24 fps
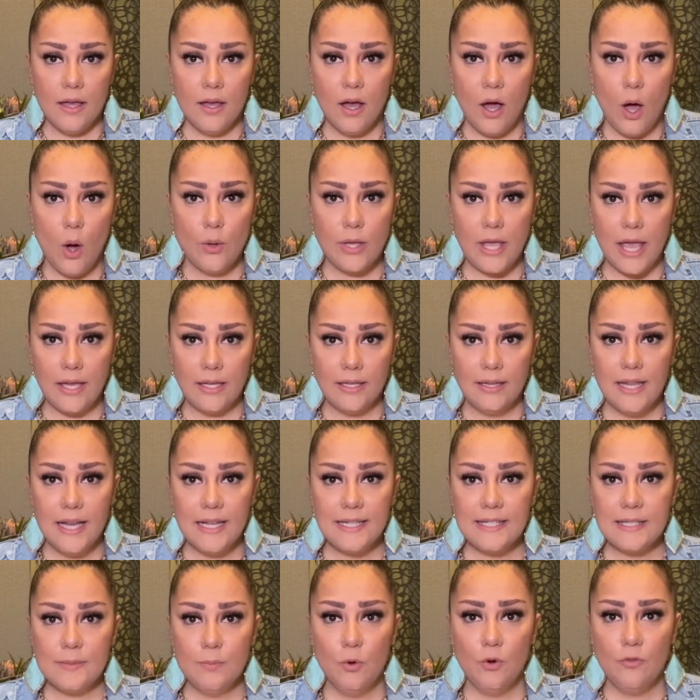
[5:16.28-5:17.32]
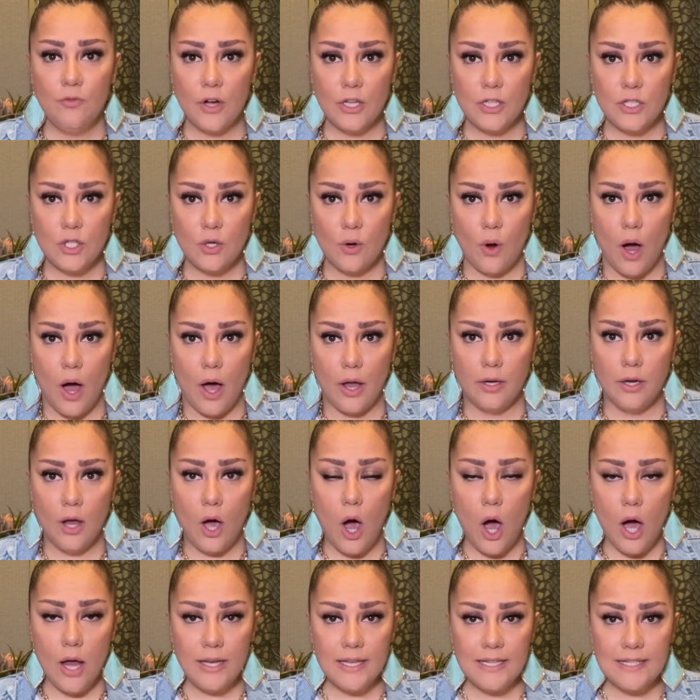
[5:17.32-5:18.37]
Okay, let's move on to on.
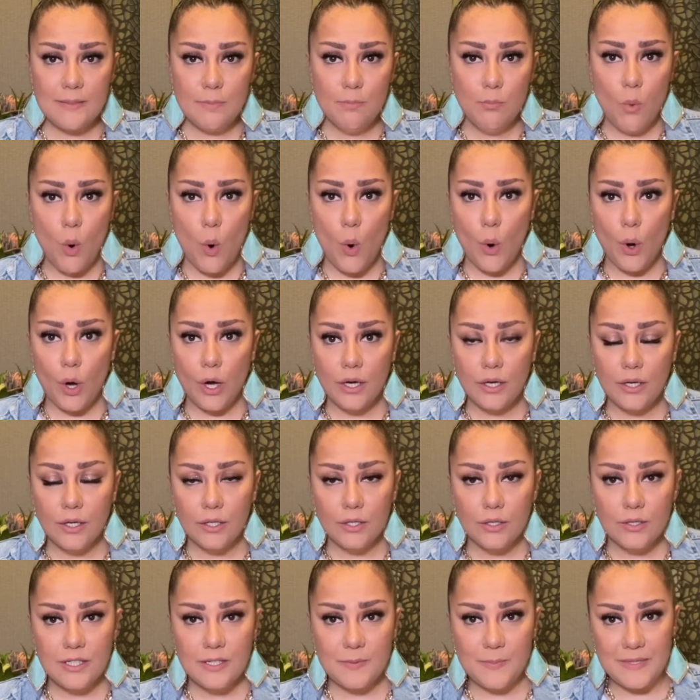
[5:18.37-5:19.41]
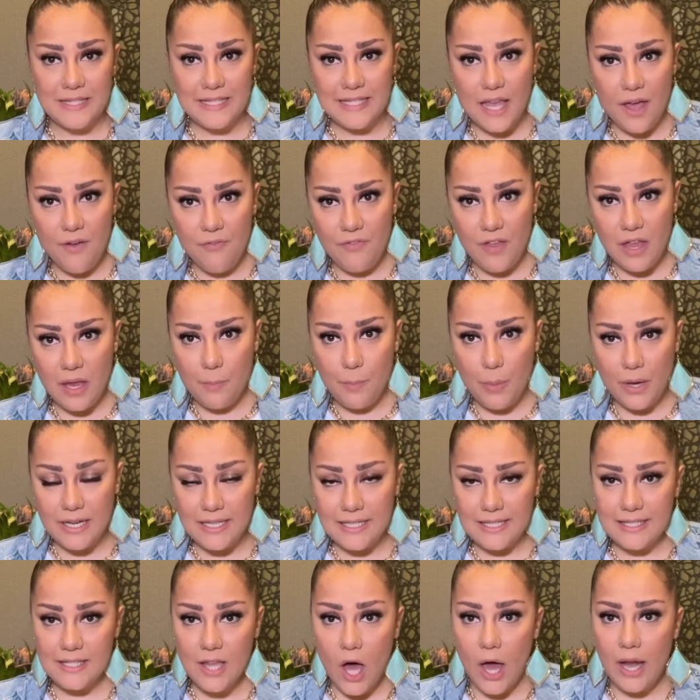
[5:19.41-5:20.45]
On is more specific, but
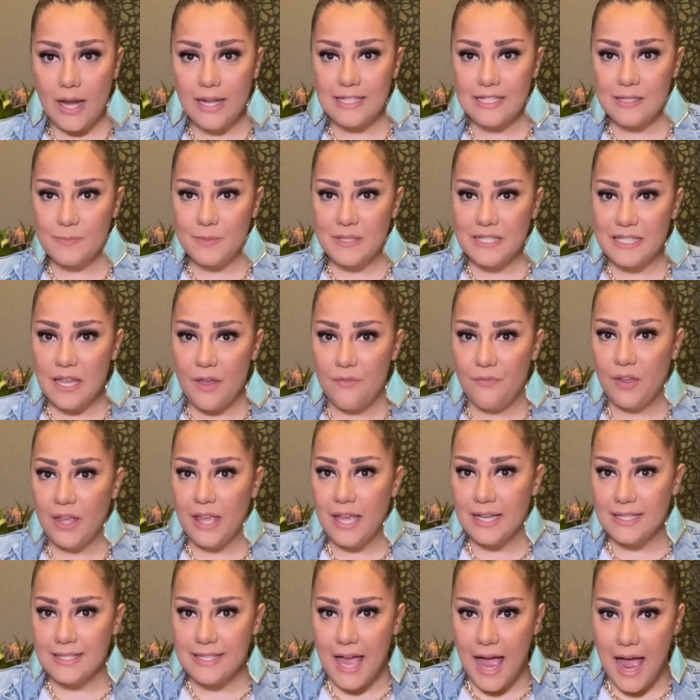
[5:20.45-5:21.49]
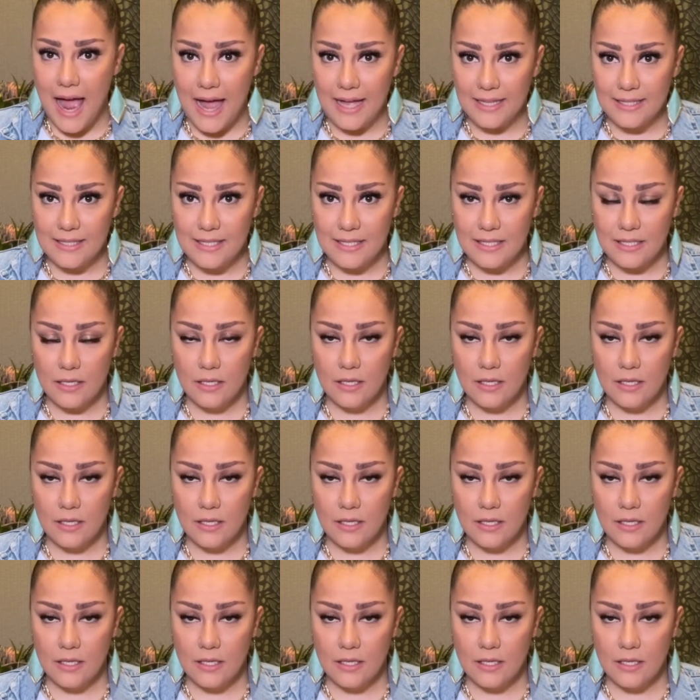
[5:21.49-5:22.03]
it's not as specific as at.